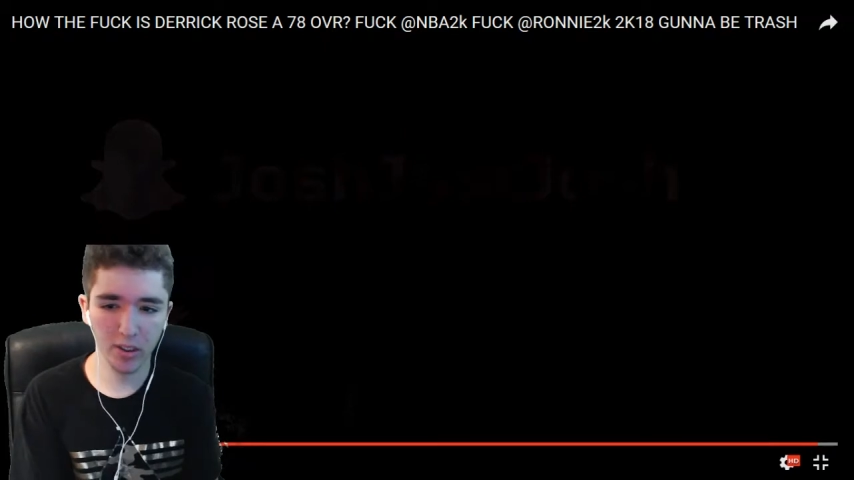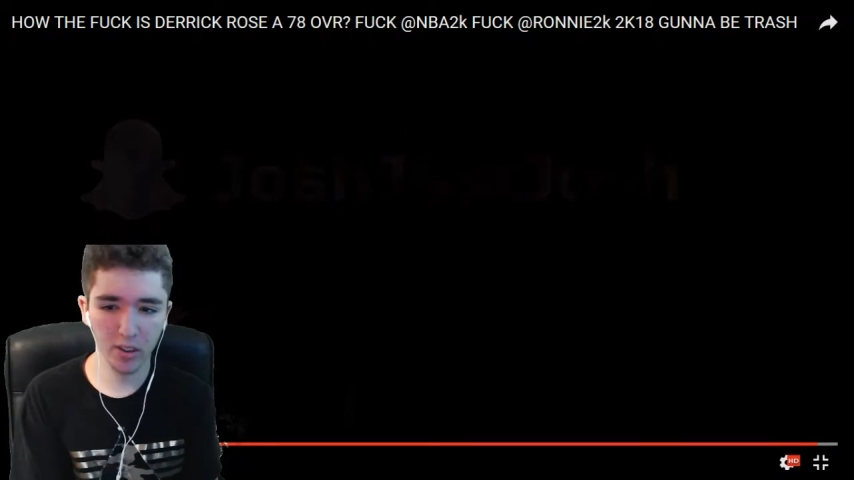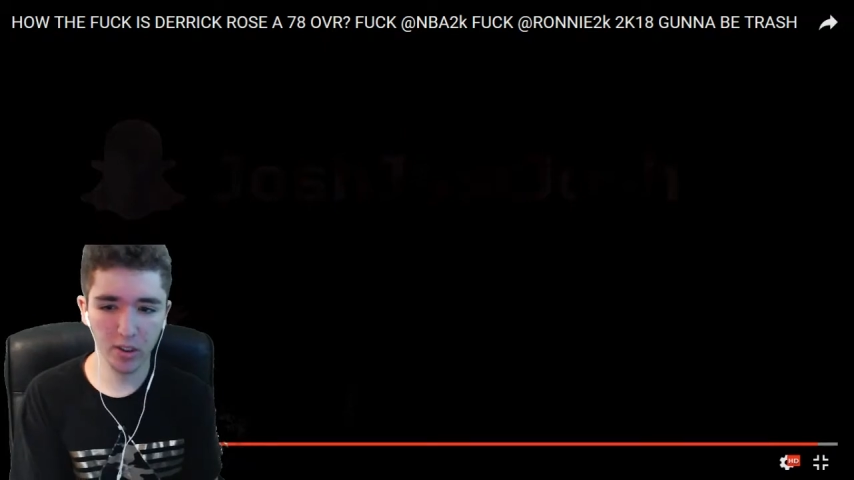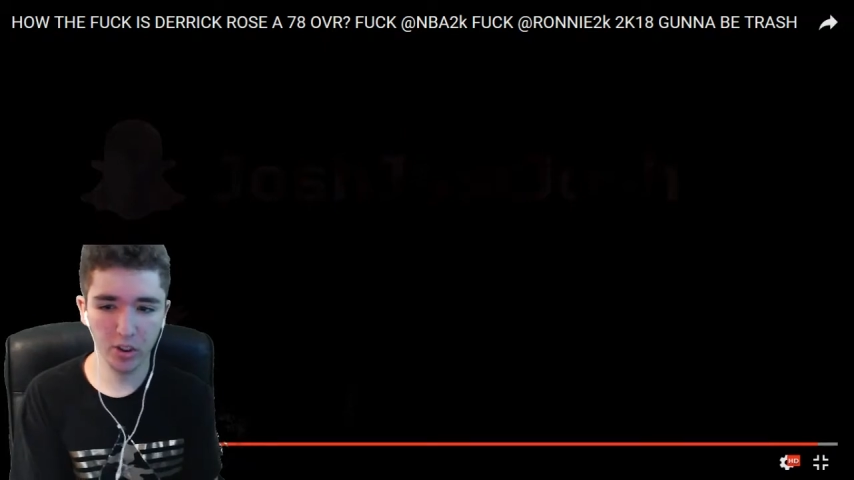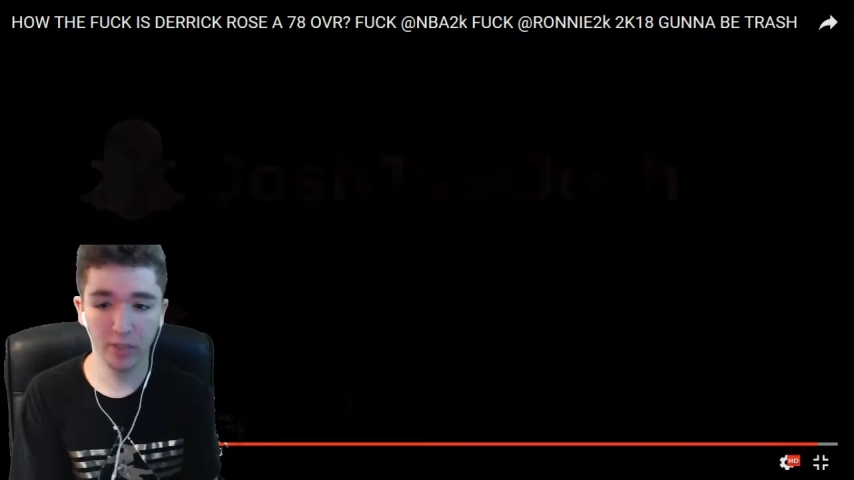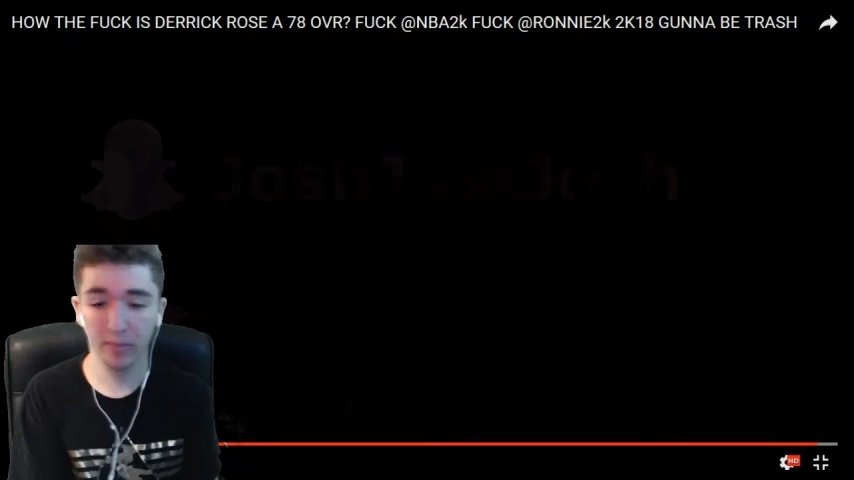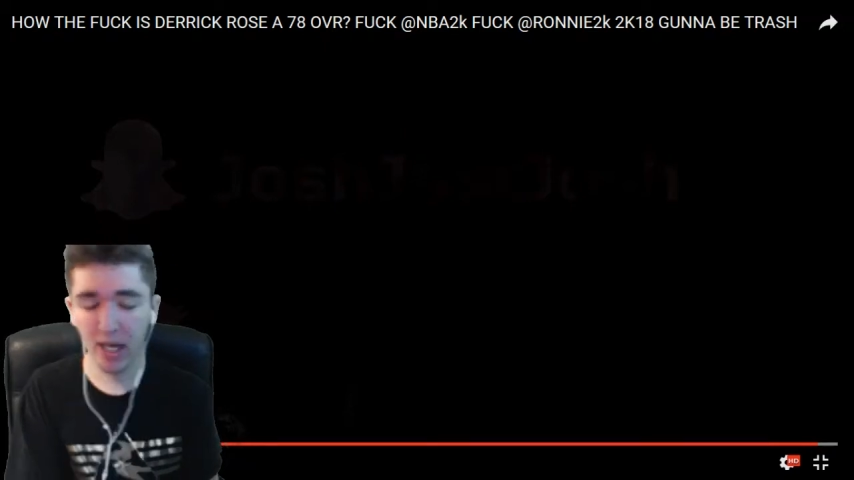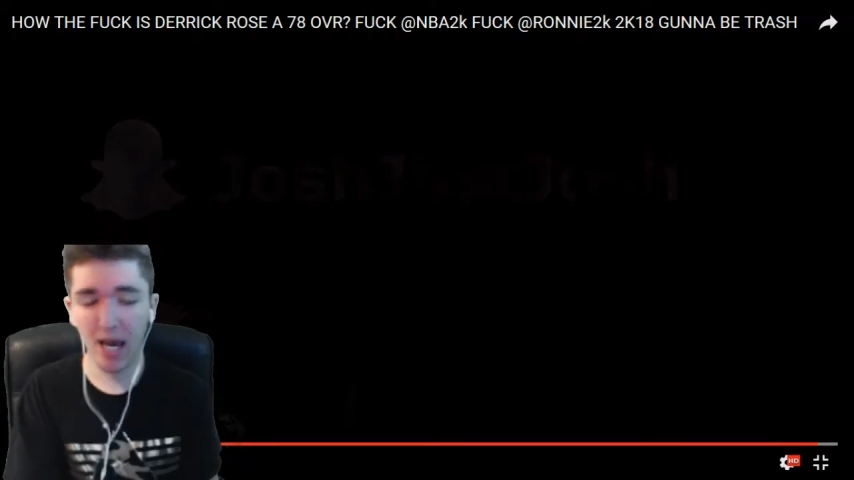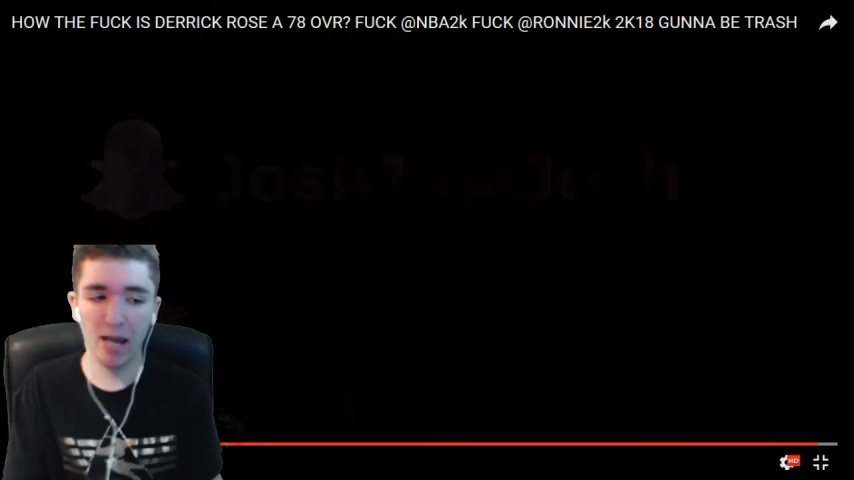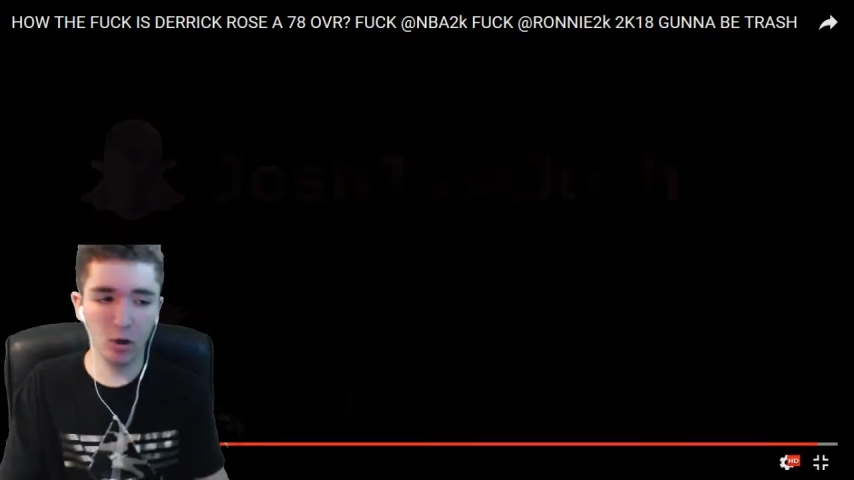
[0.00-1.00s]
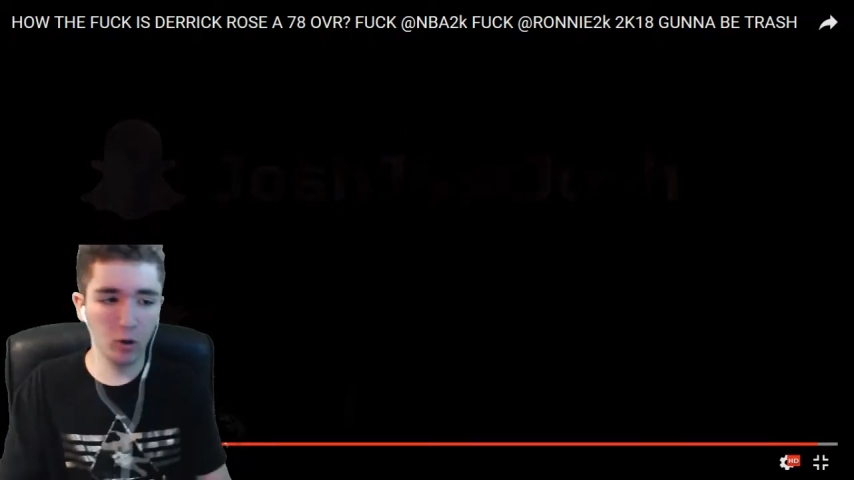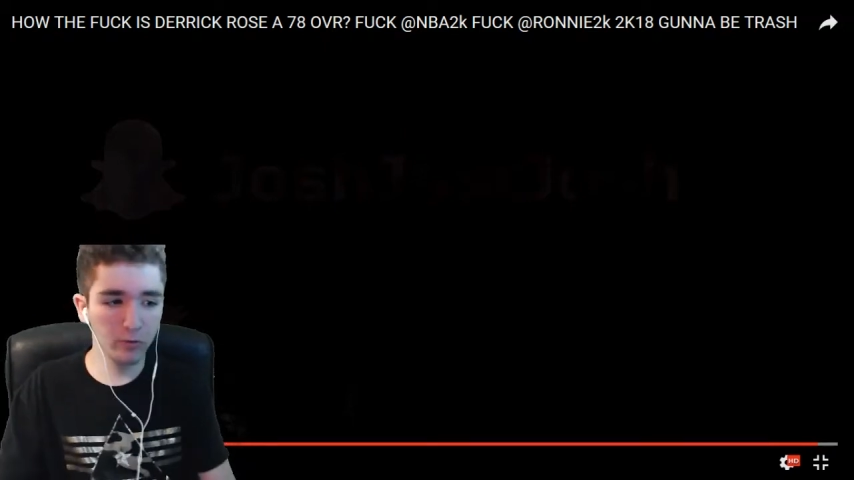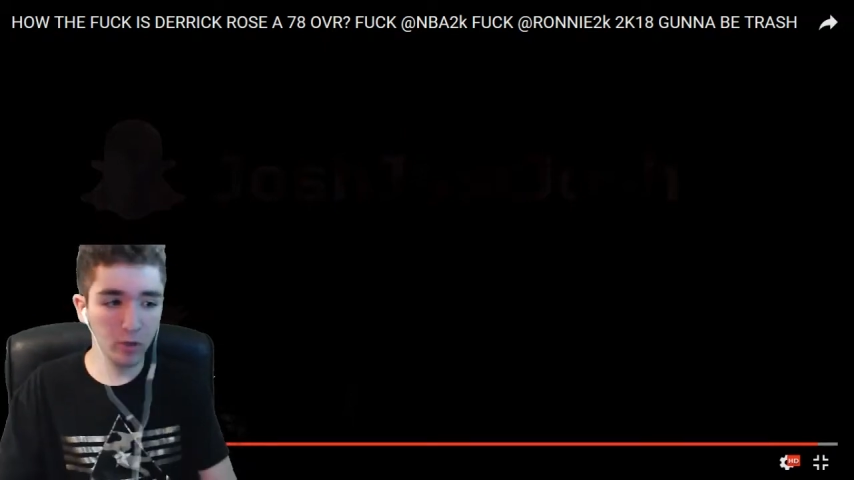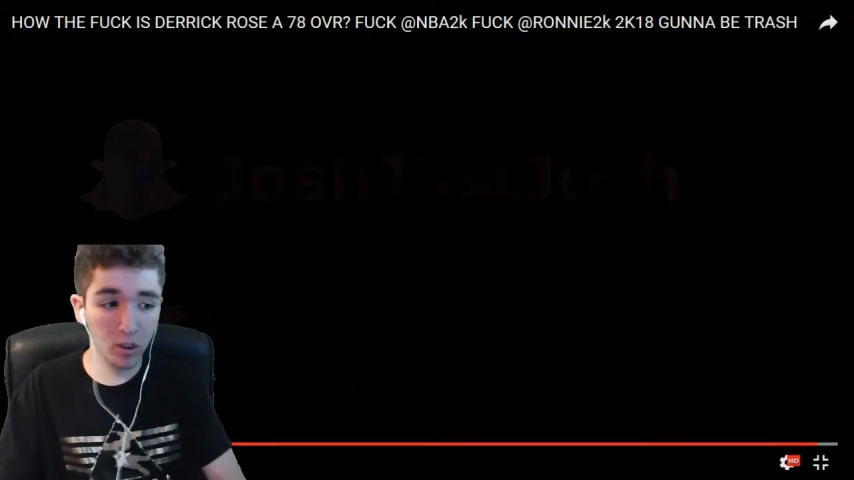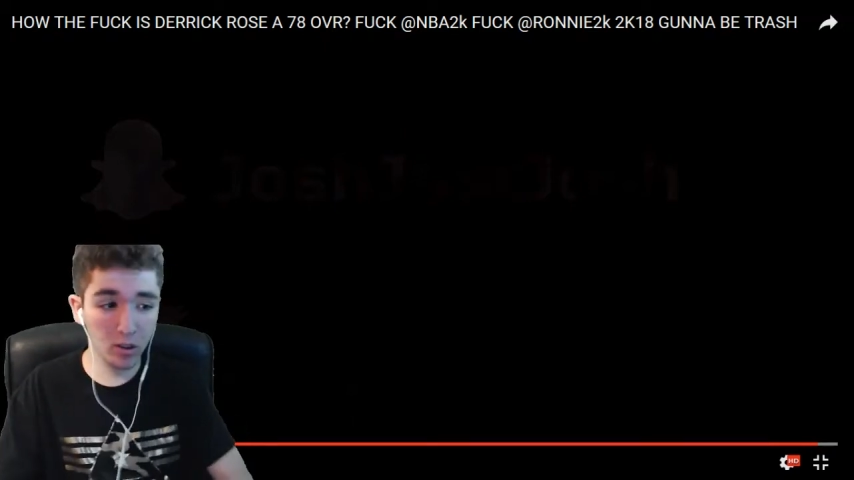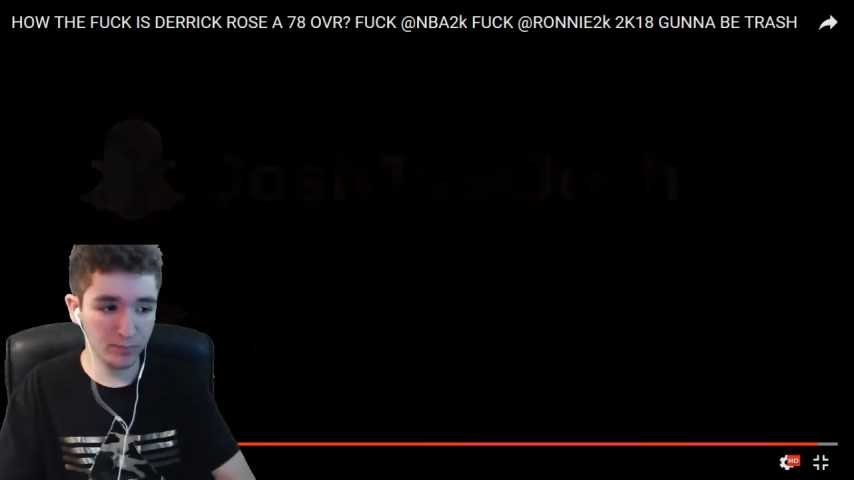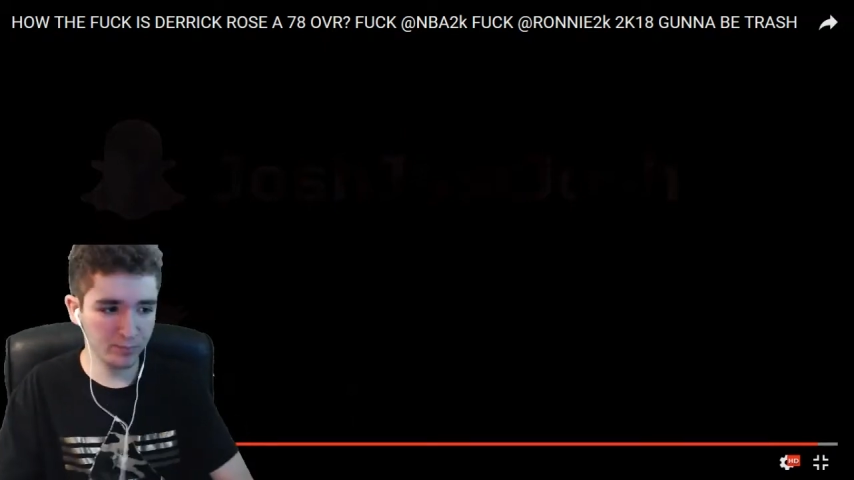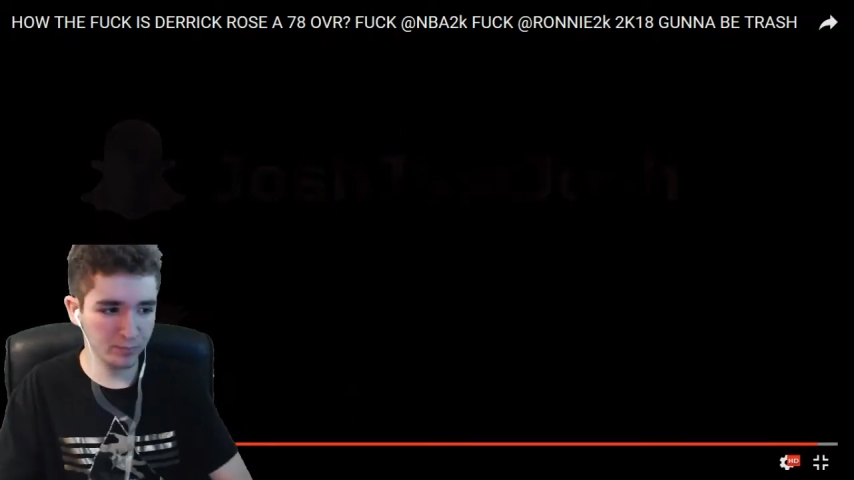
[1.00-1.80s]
should be a higher overall,